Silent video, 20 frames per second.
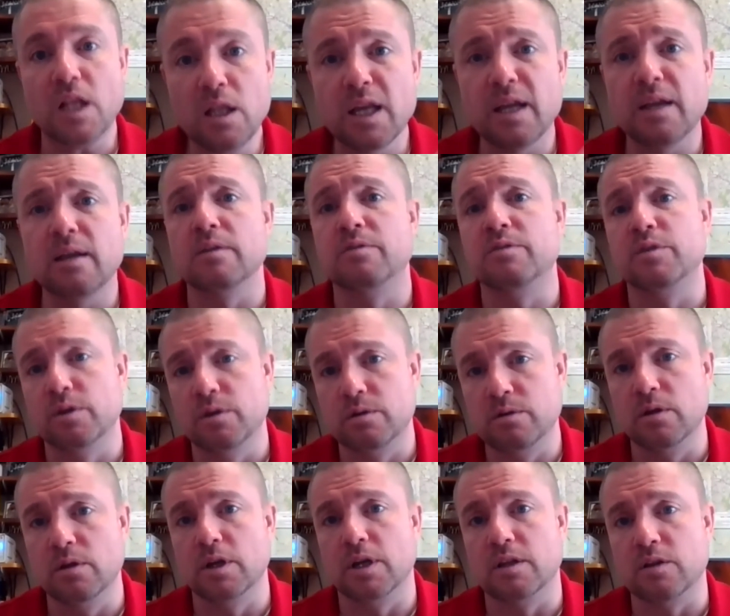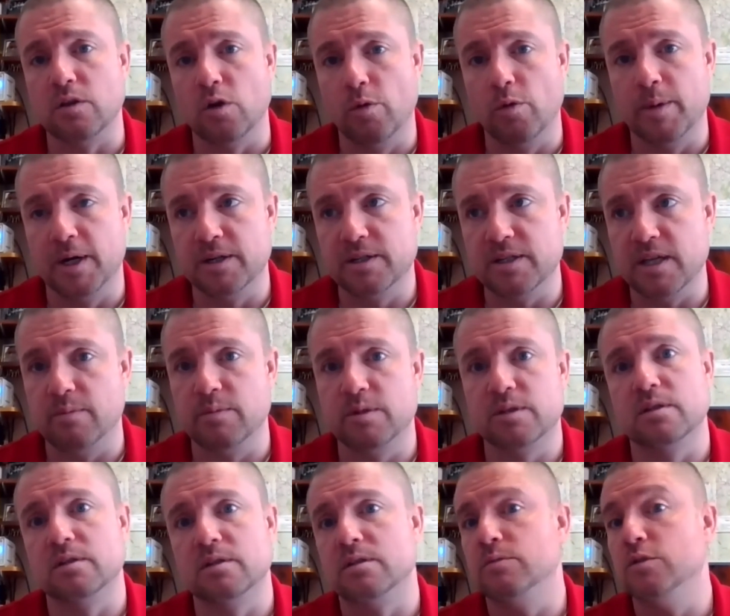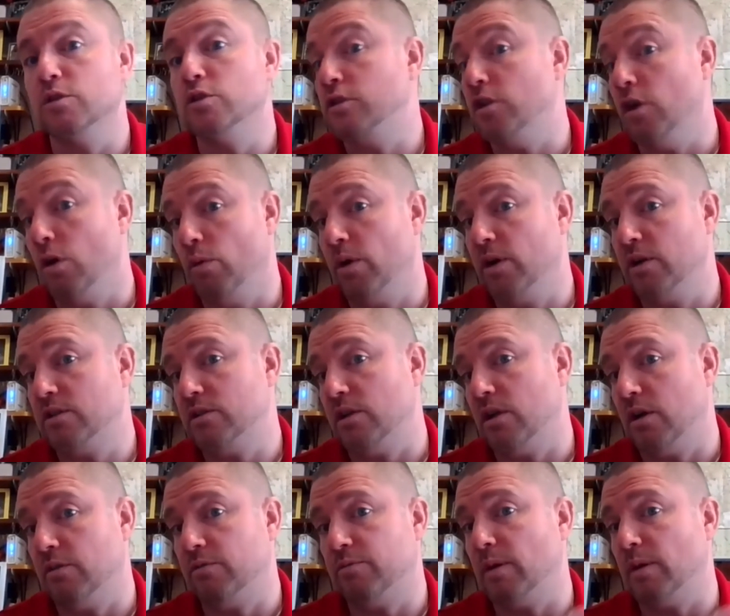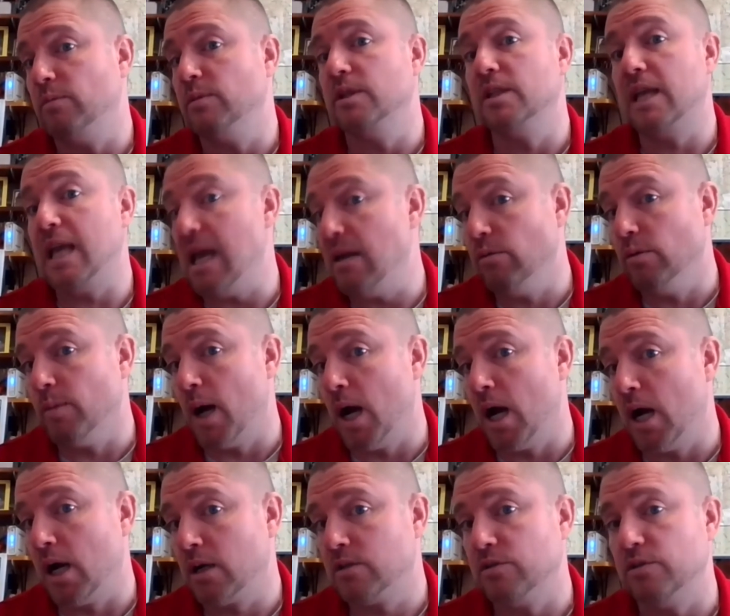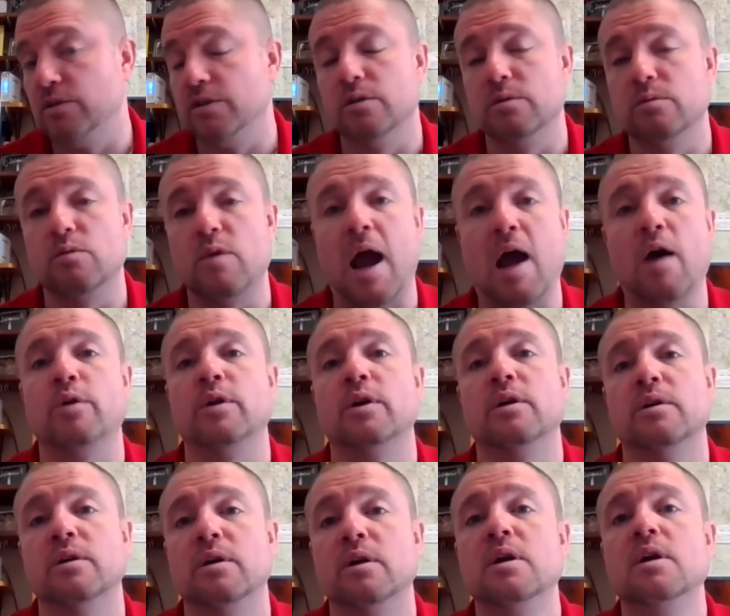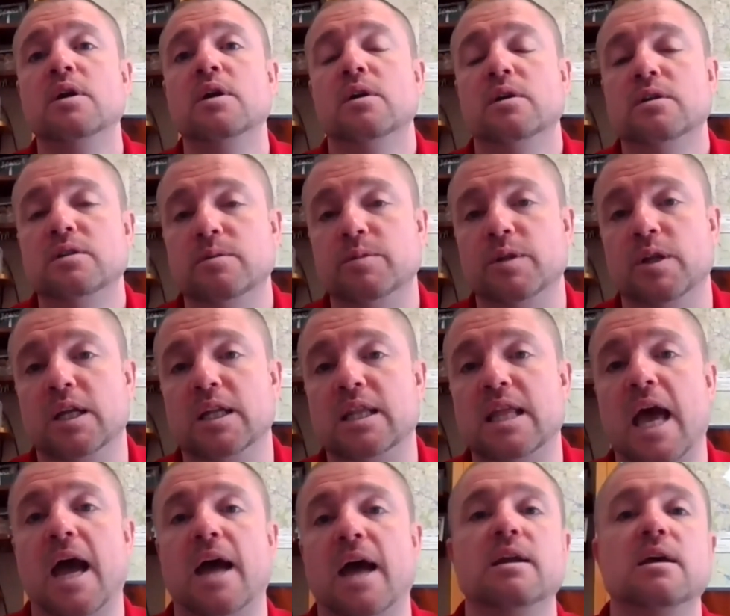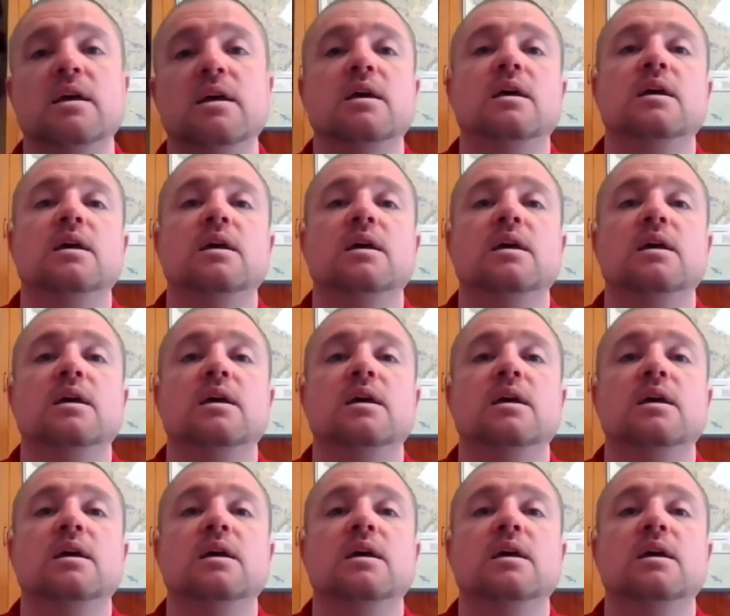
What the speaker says: Like if you're looking at the home entertainment system, you don't want to shut off probably the cable box or your router, something like that.